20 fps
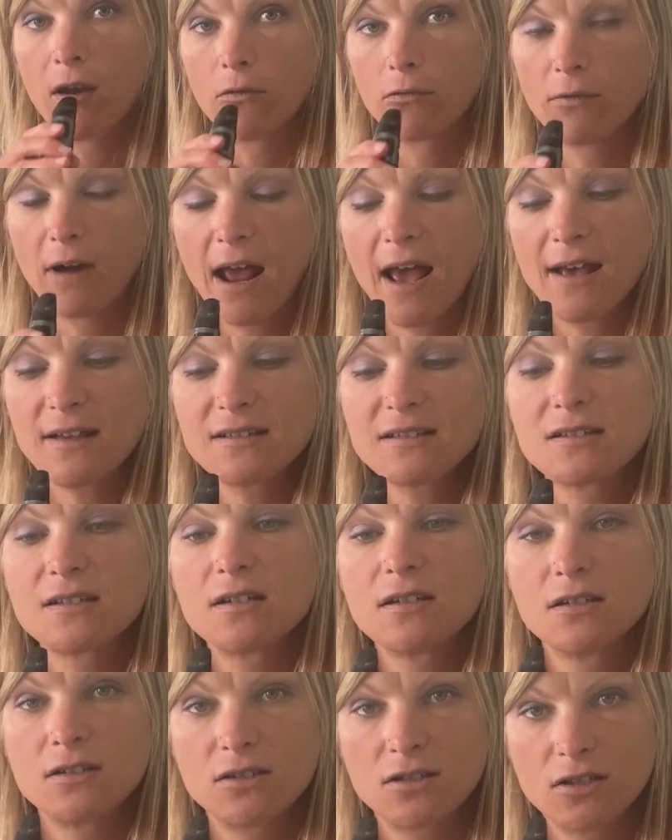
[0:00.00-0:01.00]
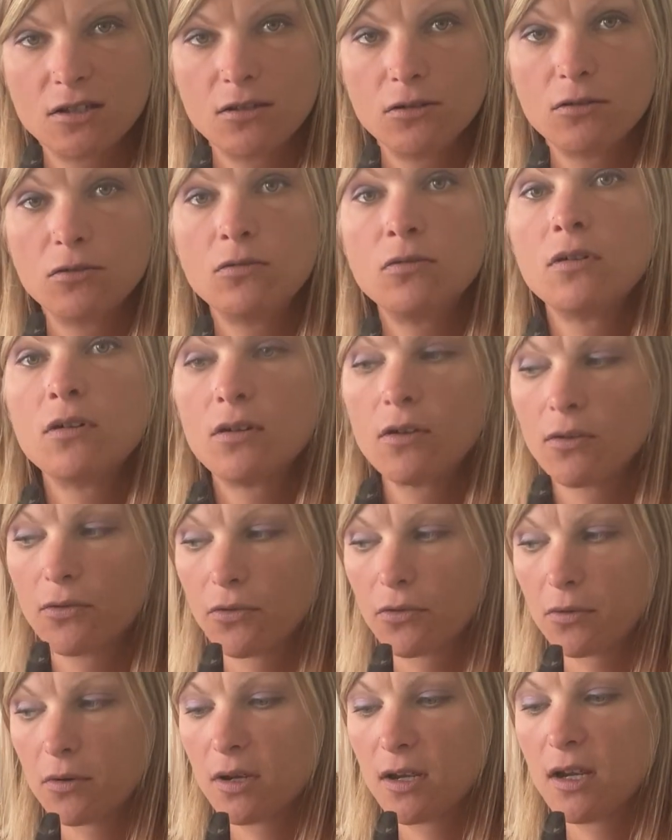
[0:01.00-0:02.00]
Rest, 2,
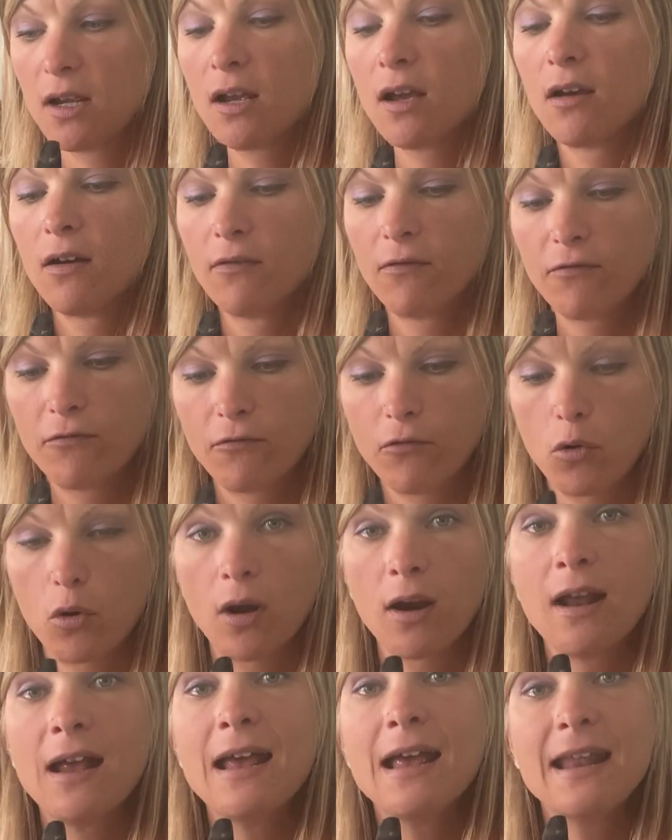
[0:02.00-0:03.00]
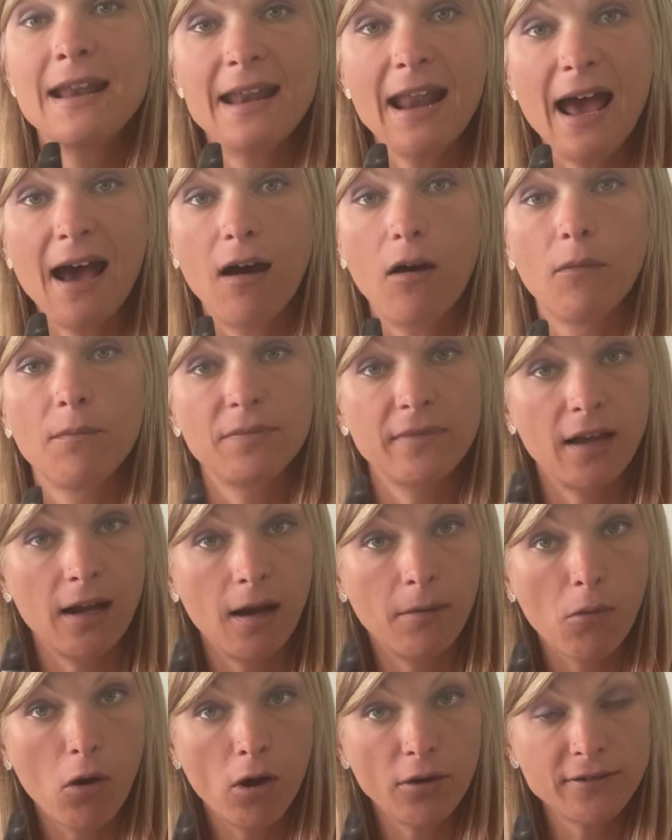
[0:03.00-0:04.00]
3, 4. Now,
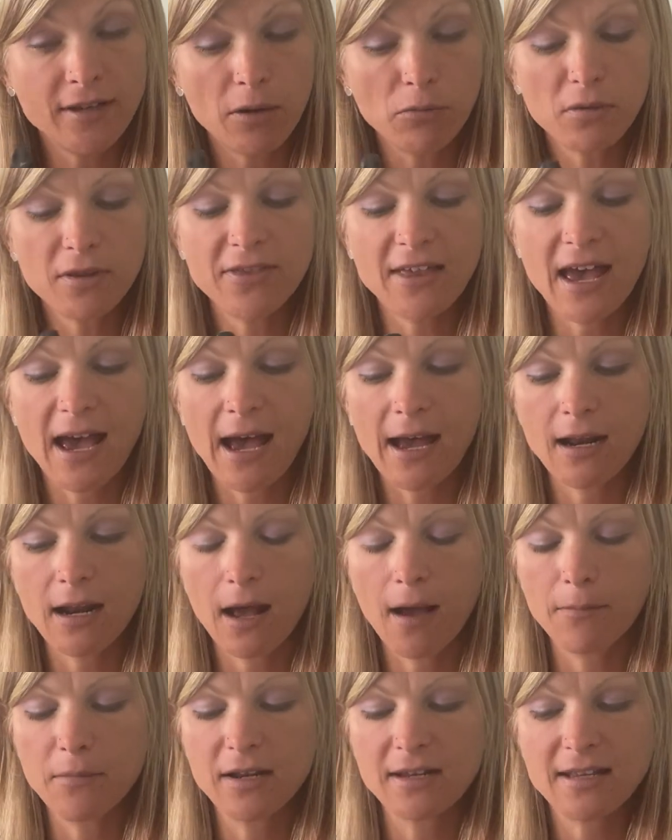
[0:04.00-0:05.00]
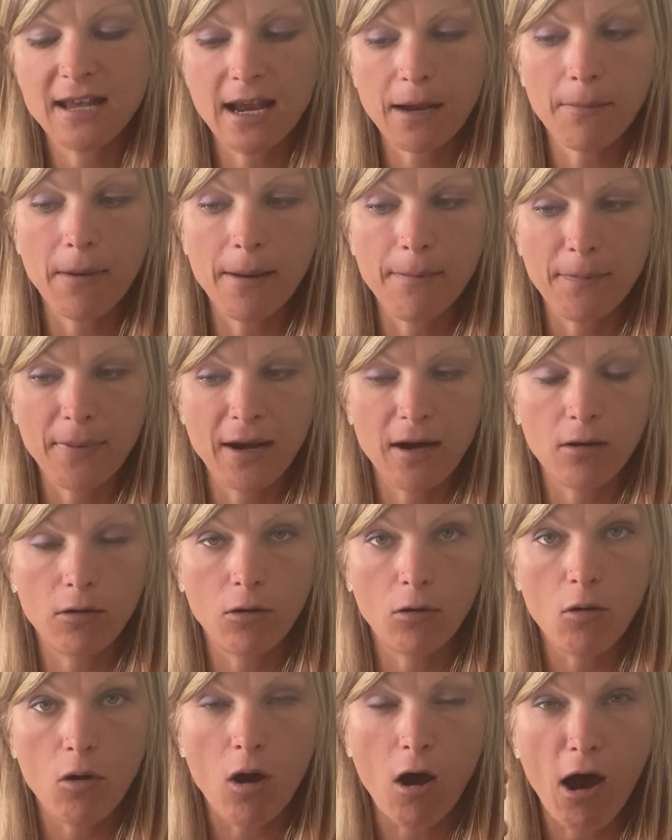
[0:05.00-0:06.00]
I'm all done with that. I'm gonna take my
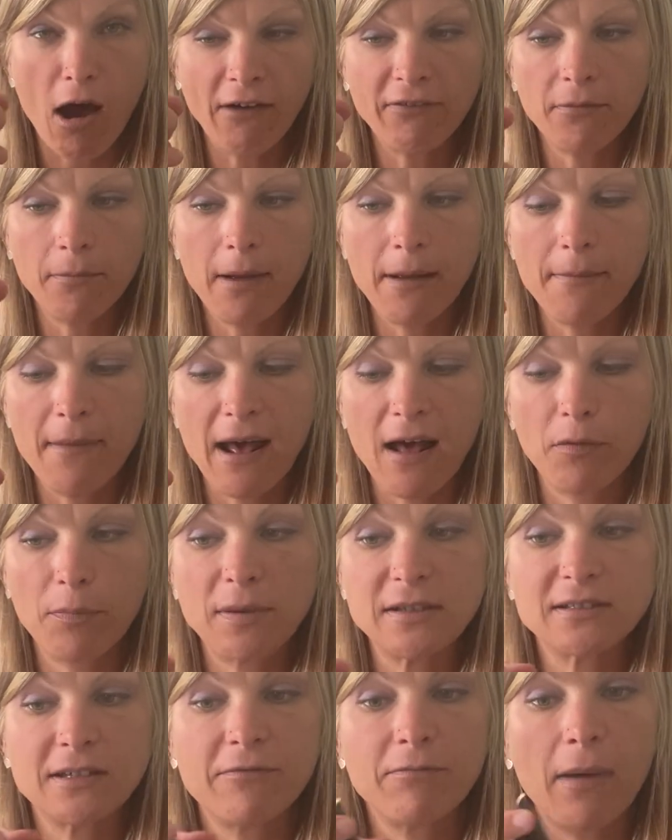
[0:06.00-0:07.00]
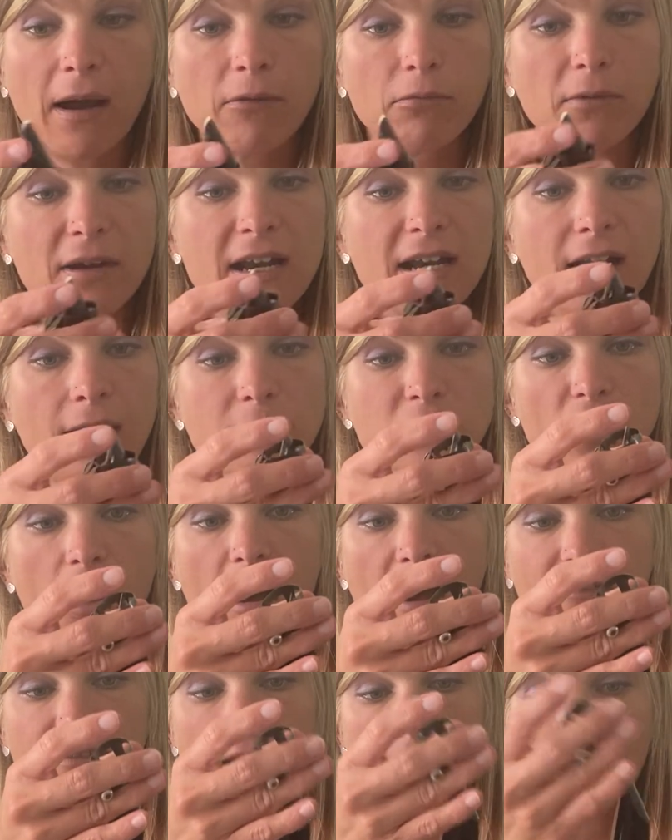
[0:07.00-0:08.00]
barrel off of my mouthpiece. If my reed comes
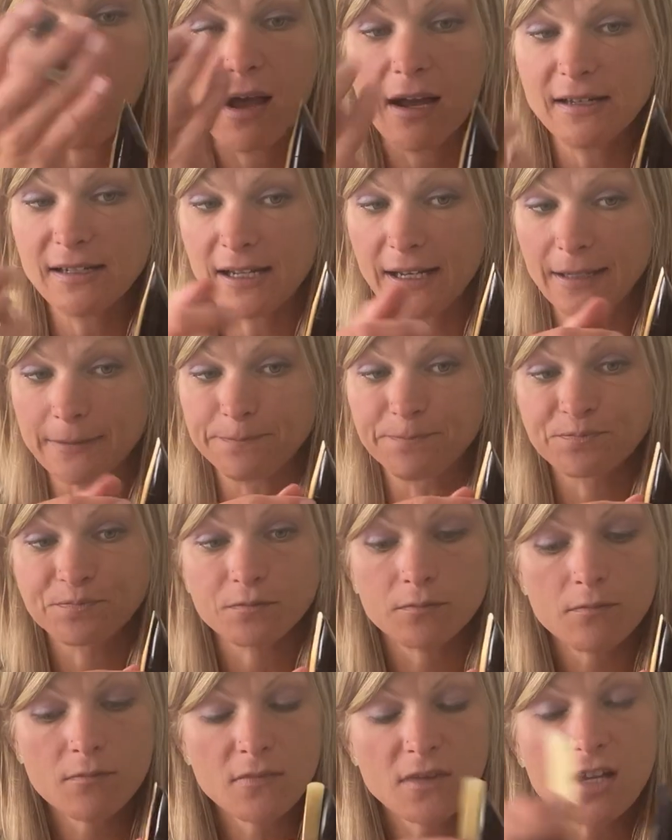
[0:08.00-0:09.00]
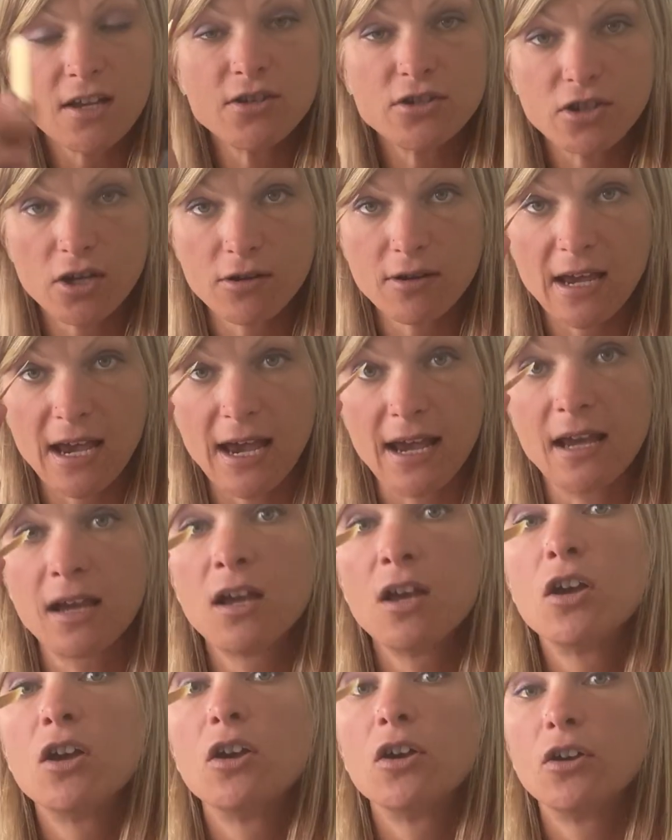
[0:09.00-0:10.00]
off like mine did, it's okay.
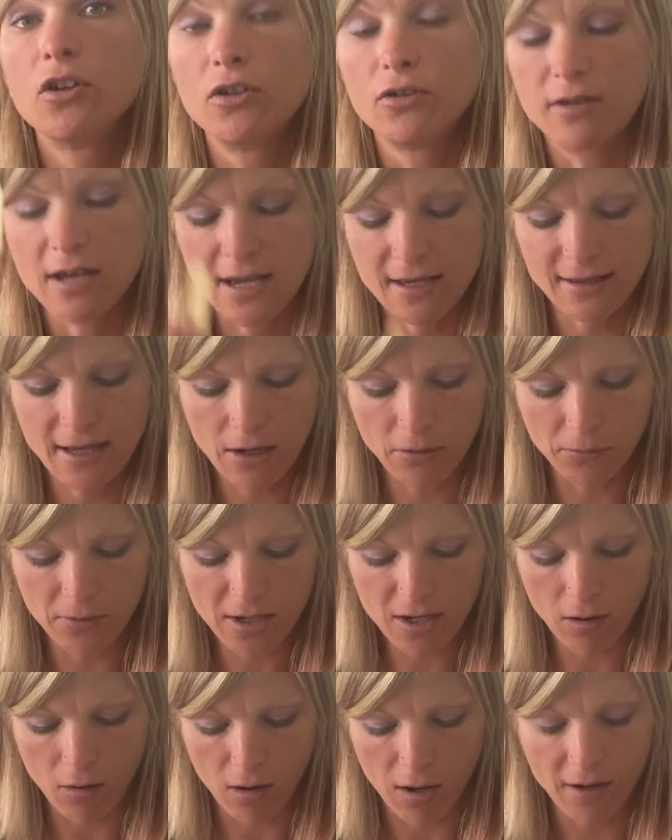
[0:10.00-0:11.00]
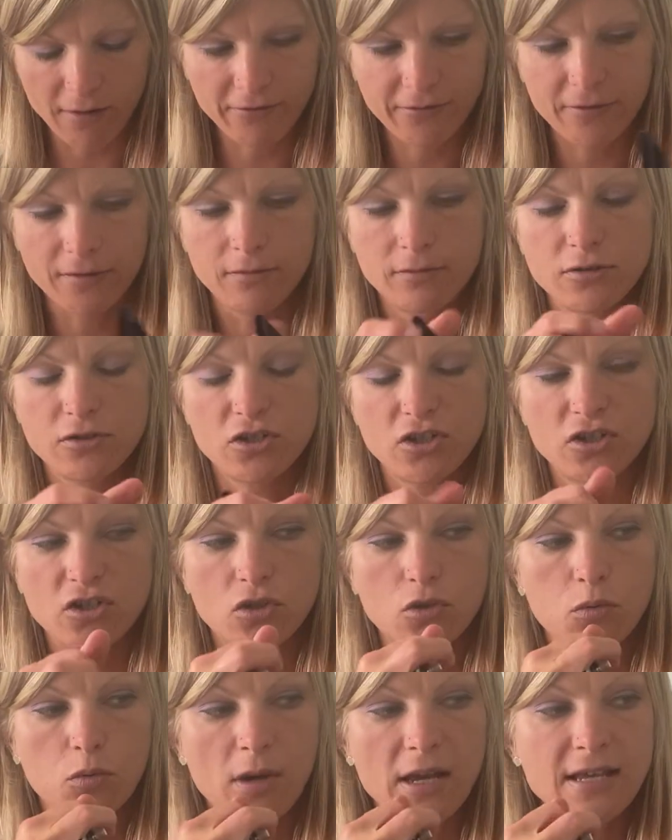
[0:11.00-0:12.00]
You take that reed off,
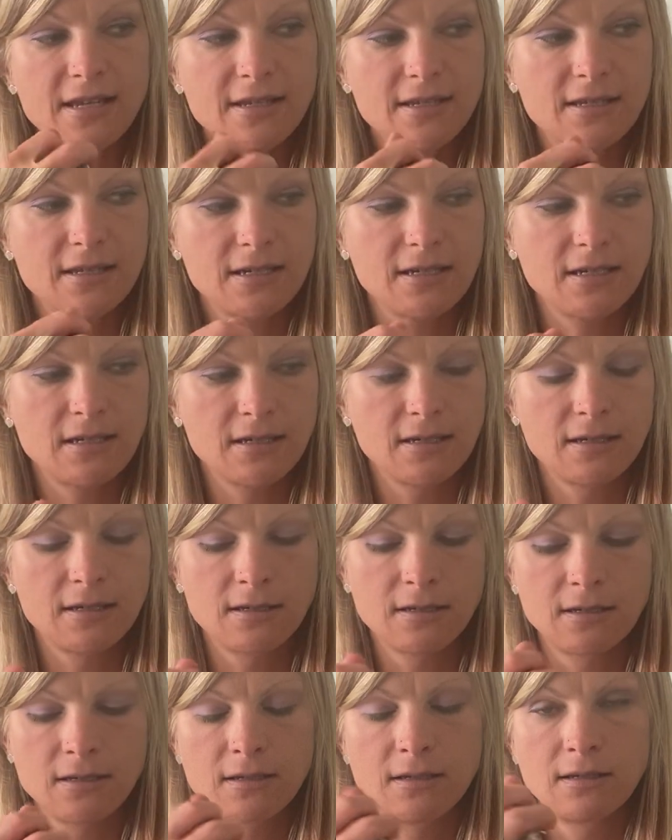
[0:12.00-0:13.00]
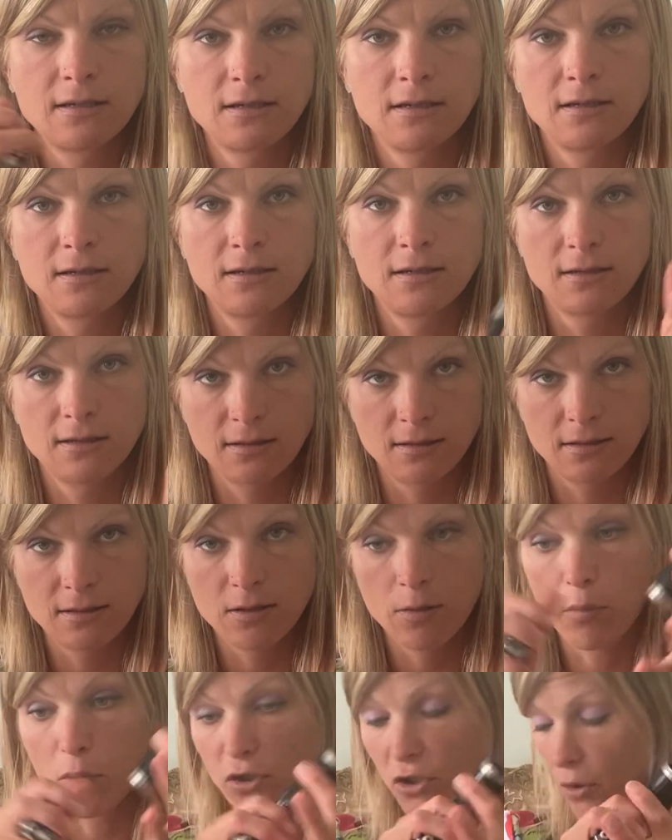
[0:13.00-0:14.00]
just twist,
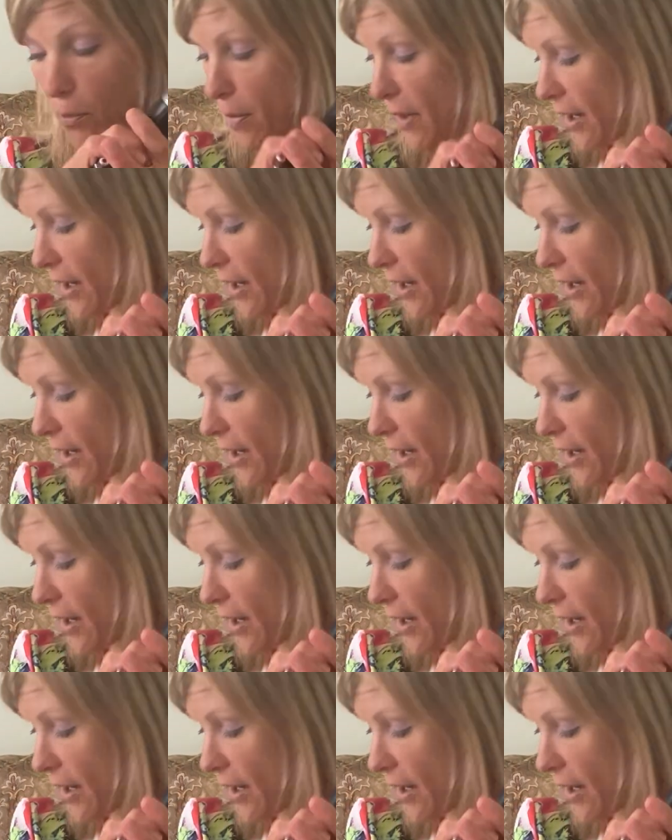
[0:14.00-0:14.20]
put your